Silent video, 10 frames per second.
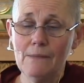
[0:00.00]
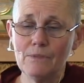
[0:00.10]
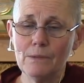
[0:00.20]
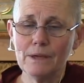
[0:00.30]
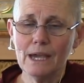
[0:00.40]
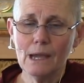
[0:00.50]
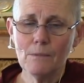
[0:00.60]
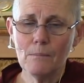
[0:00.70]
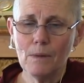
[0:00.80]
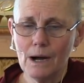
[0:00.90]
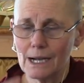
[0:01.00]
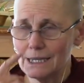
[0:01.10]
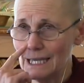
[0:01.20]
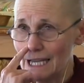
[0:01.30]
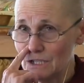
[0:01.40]
He became a monk
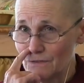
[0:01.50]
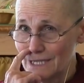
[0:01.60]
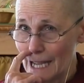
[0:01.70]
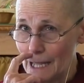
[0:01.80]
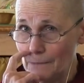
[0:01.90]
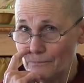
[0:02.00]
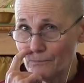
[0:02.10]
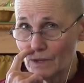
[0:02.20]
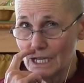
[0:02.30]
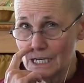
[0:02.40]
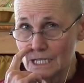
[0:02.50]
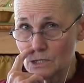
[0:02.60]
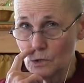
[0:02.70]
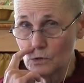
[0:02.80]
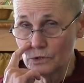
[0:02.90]
at the age of 10 in
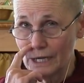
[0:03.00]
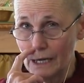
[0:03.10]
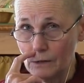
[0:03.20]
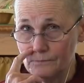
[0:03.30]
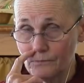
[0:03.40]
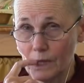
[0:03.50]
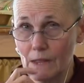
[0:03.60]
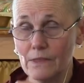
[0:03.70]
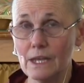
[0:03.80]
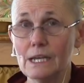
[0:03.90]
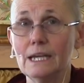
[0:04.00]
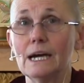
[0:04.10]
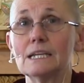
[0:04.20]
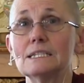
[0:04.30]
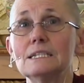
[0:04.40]
his local town, and then he
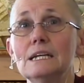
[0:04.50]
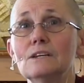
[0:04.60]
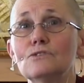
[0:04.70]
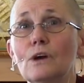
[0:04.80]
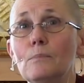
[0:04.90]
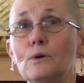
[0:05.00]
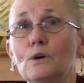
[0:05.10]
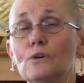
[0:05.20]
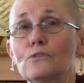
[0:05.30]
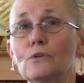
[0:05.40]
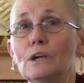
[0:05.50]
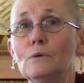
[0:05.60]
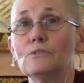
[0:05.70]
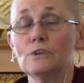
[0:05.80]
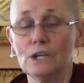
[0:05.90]
got a seat at Drepung, so
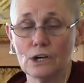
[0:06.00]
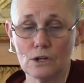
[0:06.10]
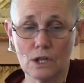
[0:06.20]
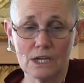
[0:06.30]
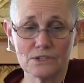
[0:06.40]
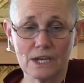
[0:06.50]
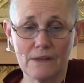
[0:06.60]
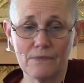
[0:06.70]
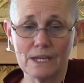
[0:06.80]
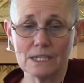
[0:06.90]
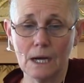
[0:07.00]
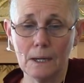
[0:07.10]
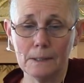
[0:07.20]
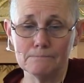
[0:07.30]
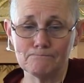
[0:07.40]
he was near Lhasa at that
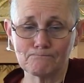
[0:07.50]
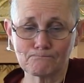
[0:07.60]
time.